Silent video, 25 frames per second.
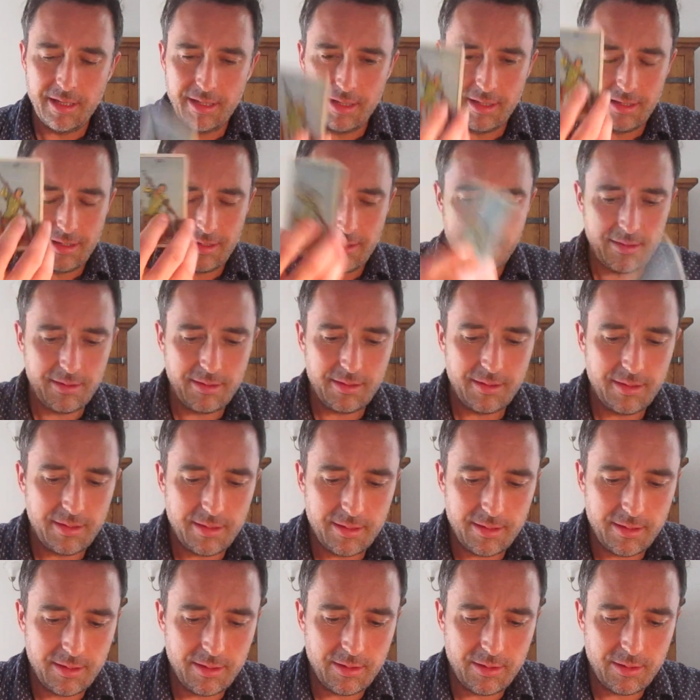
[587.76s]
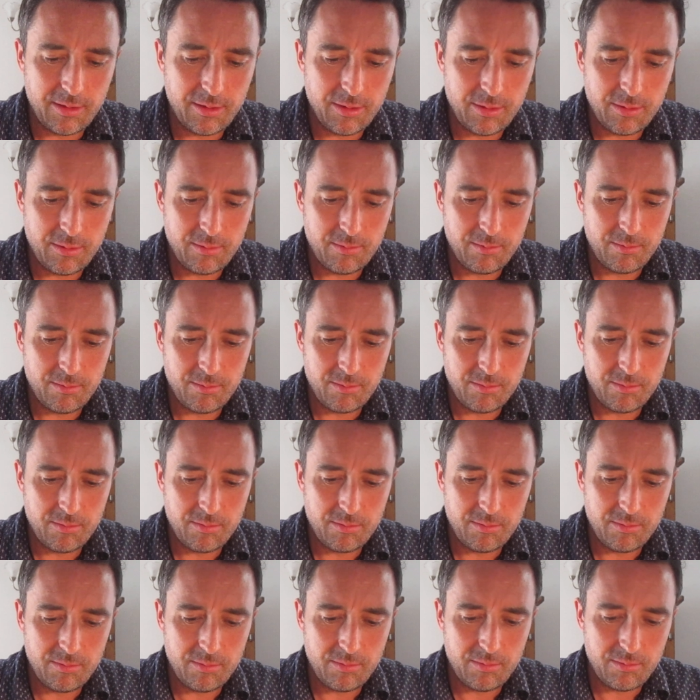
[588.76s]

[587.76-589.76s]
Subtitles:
No one is speaking in this clip.